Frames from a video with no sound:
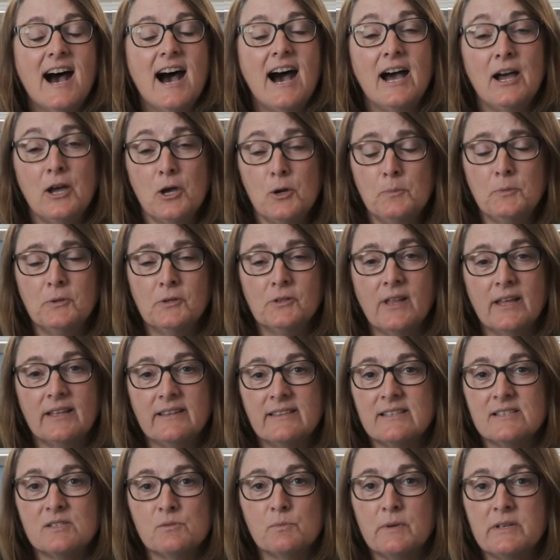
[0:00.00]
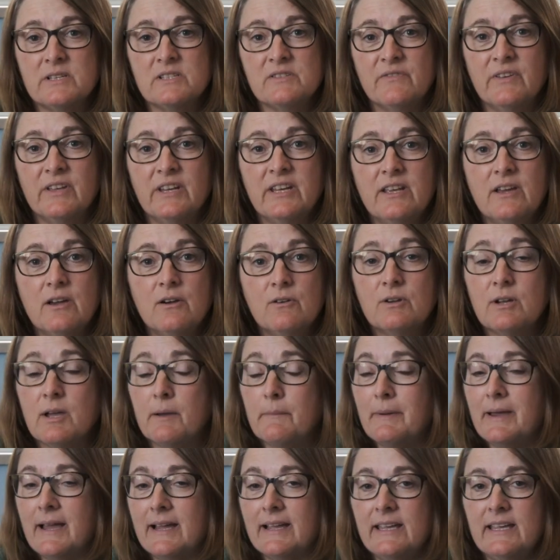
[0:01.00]
I hope you like this week's video.
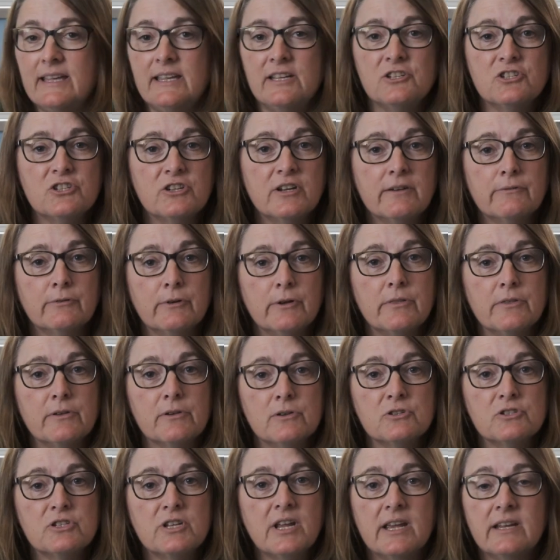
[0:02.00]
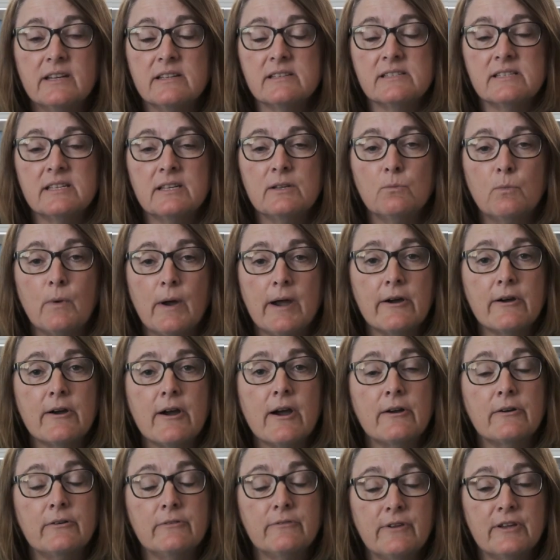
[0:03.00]
Come back each and every Thursday to see where
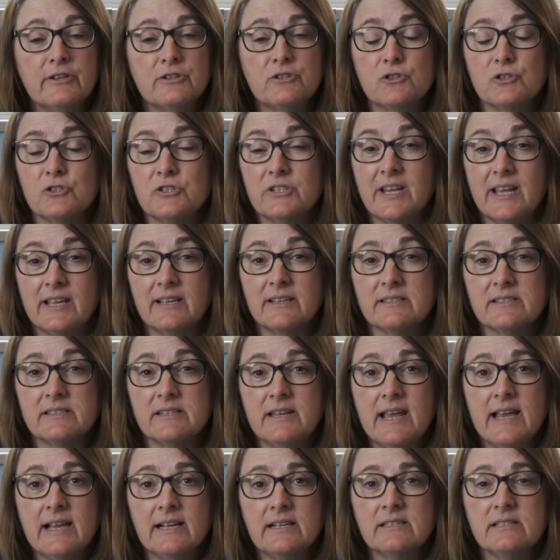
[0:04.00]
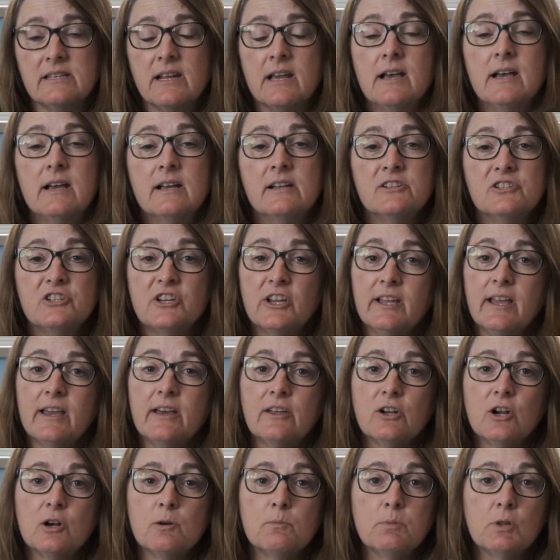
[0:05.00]
our adventures take us next. Check
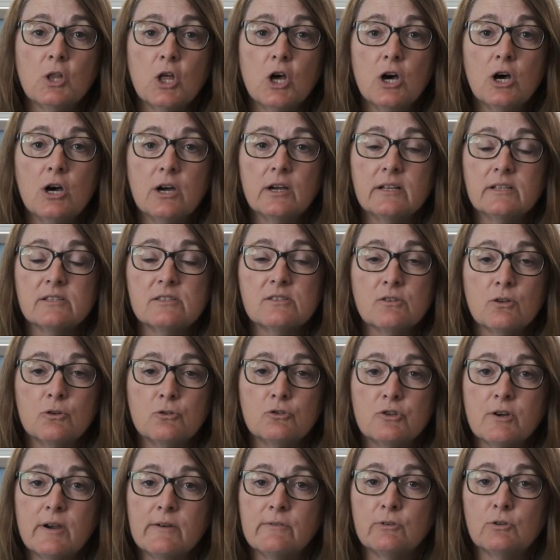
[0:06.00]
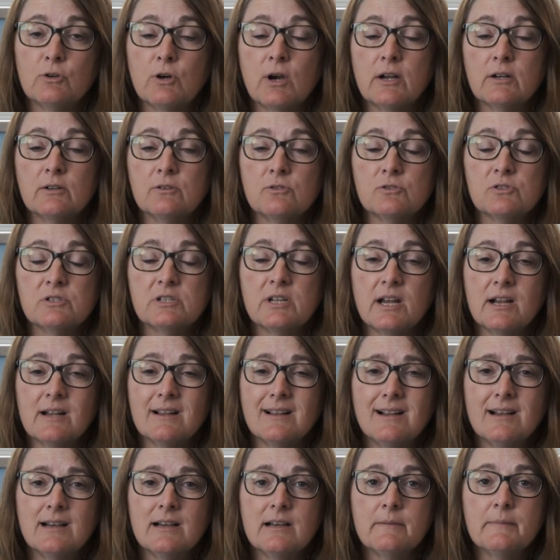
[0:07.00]
out our blog at
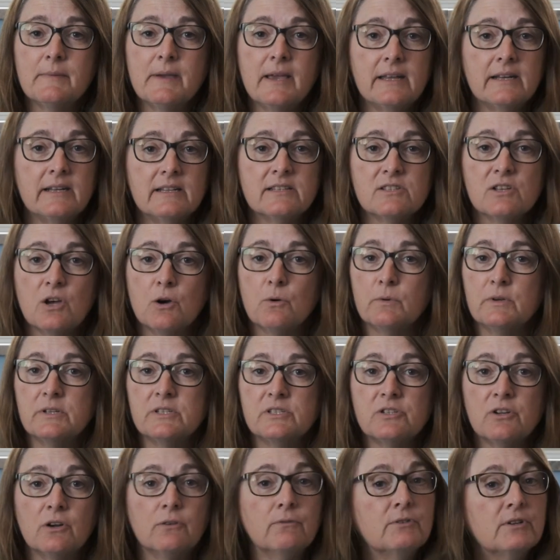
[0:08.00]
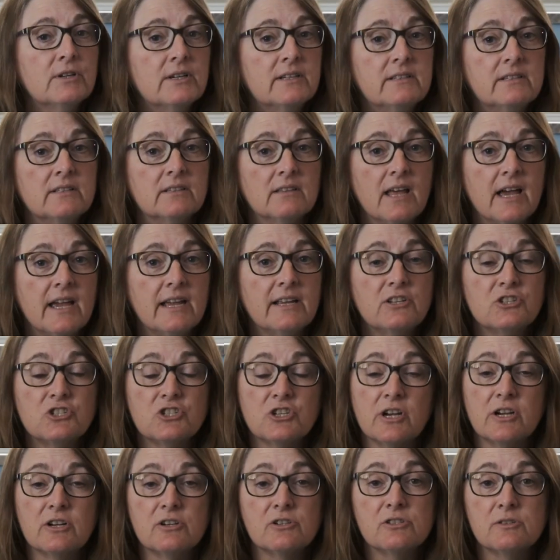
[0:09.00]
slowtravelchronicles.com. And as always, don't forget to like,
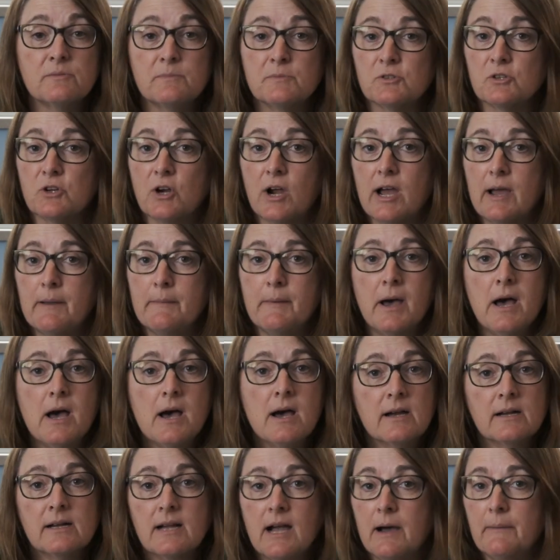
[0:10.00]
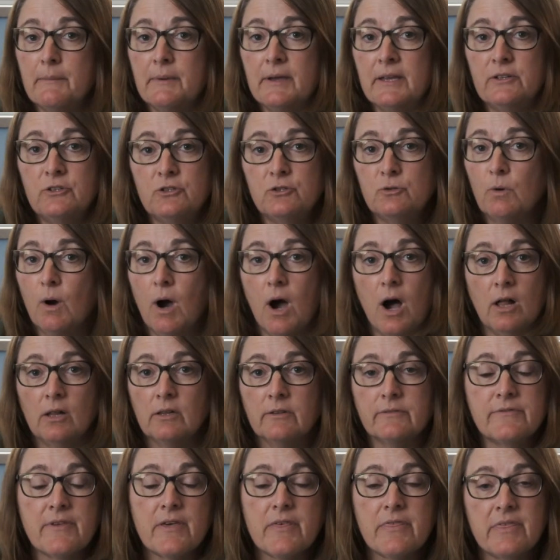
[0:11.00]
share, subscribe, comment, do
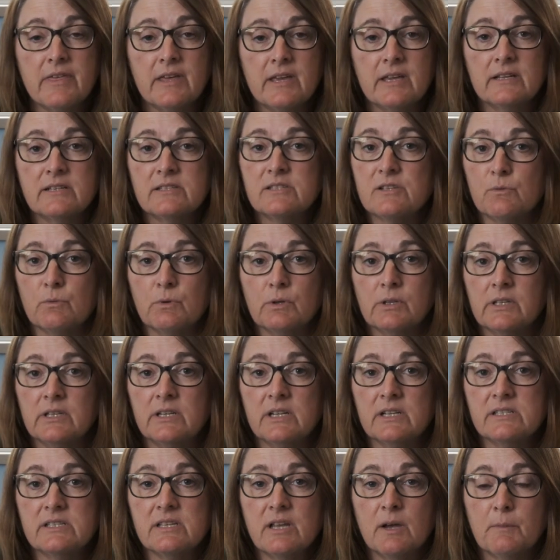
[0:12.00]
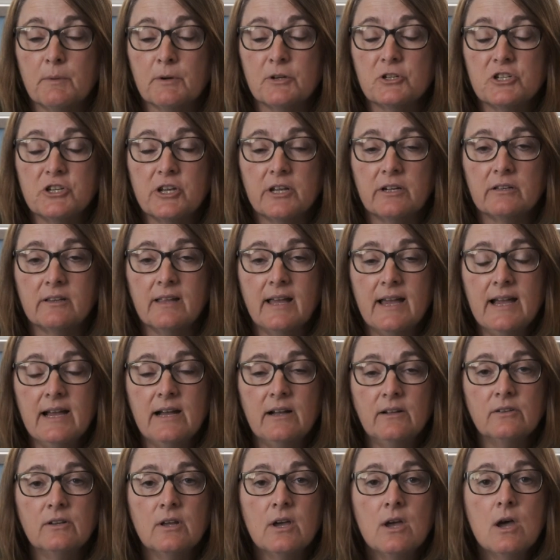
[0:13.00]
all of the things. It really does help our channel
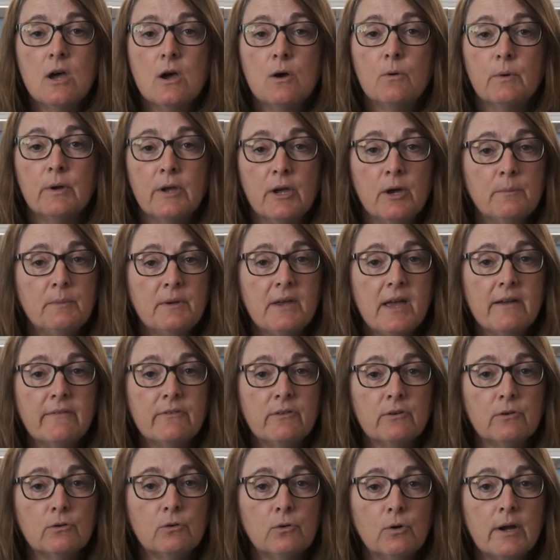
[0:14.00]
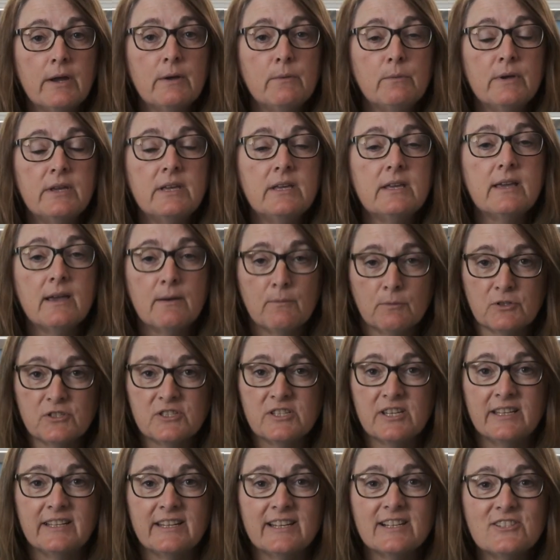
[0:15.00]
out. We hope you have a great week, and we'll
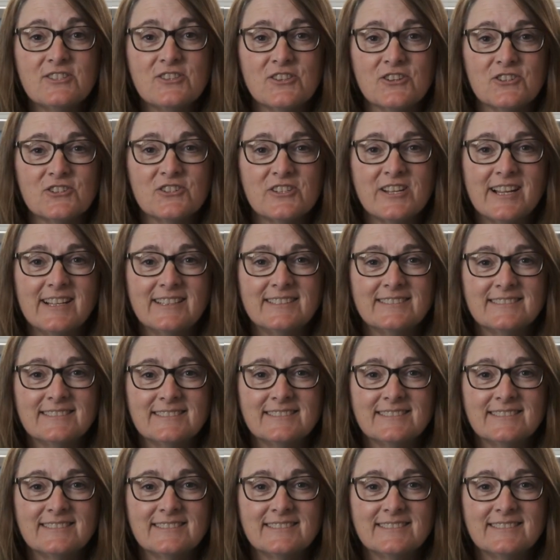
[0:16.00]
see you next Thursday.